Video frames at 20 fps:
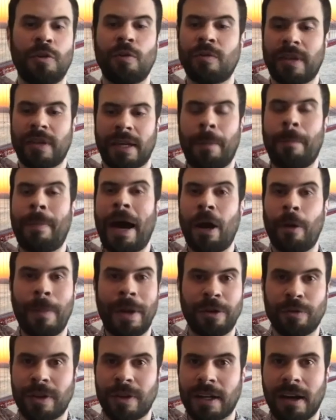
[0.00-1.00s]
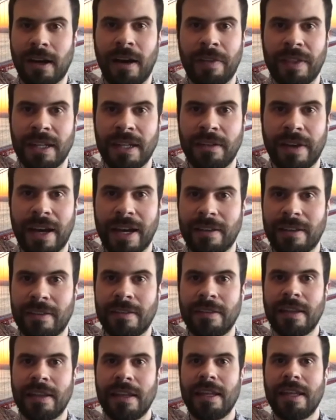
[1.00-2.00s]
use like a biometric on the device,
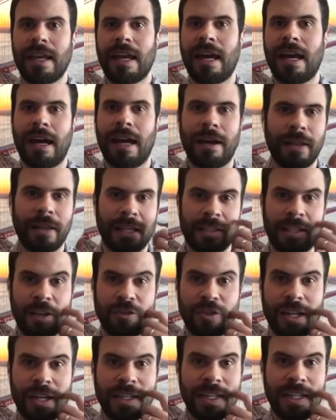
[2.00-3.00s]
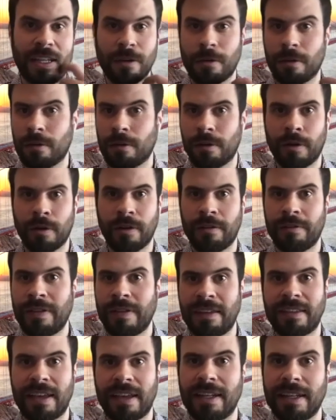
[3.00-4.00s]
like Touch ID or a
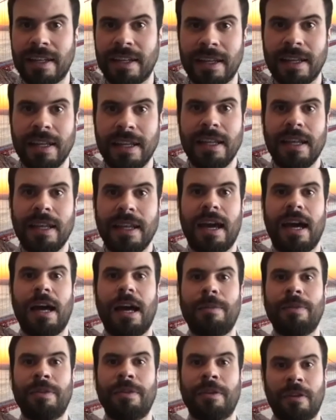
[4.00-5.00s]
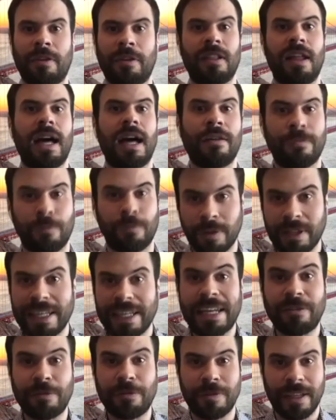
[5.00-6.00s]
Face ID. There's a lot of
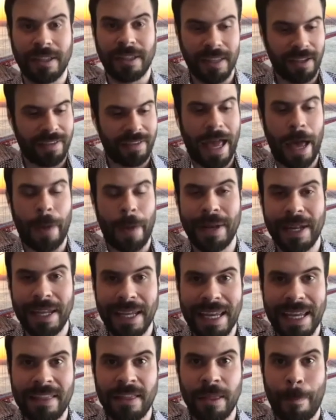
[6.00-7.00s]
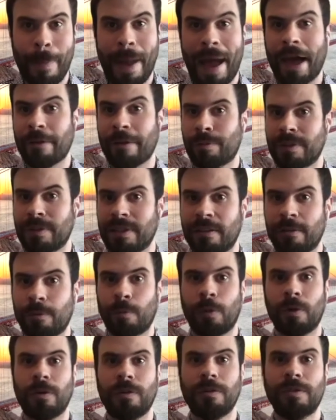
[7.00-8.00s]
really interesting things happening in the passwordless
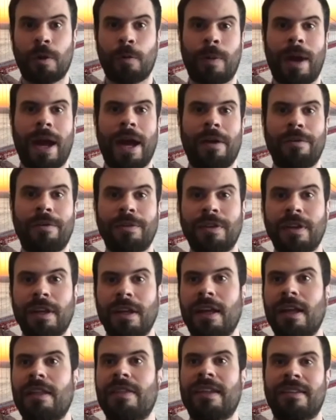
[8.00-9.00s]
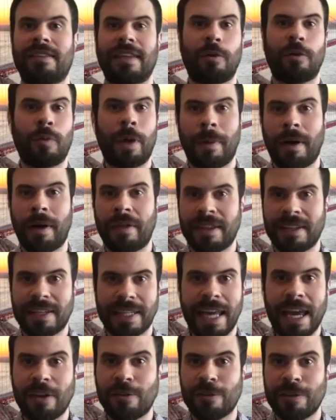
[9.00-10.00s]
world around things like web
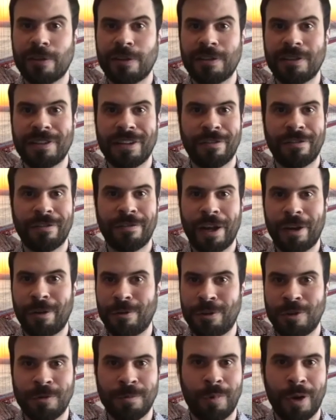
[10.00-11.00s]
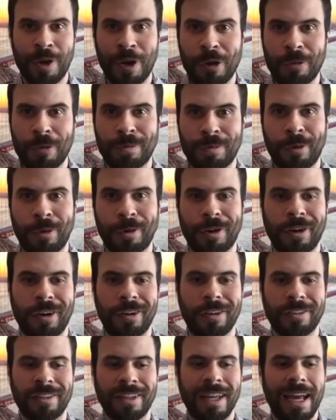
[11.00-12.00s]
authentication and FIDO 2.0
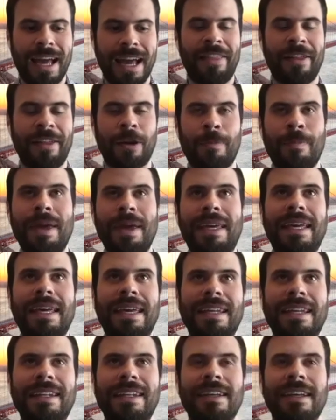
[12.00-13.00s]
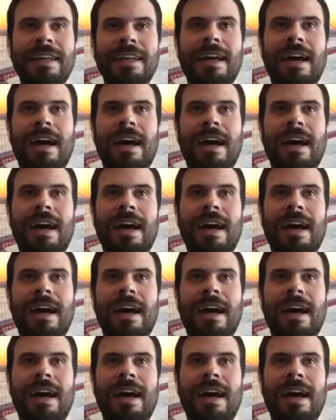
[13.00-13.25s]
protocols that are making it